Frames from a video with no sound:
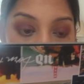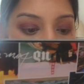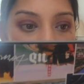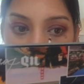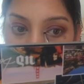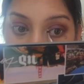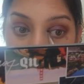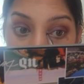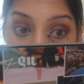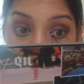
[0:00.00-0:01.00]
corner
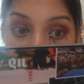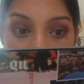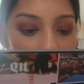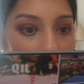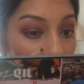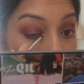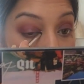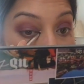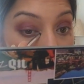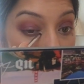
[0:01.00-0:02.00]
to brighten
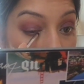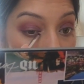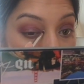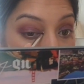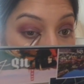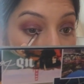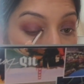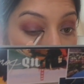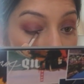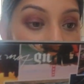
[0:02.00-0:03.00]
that area up a
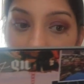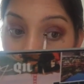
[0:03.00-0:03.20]
little.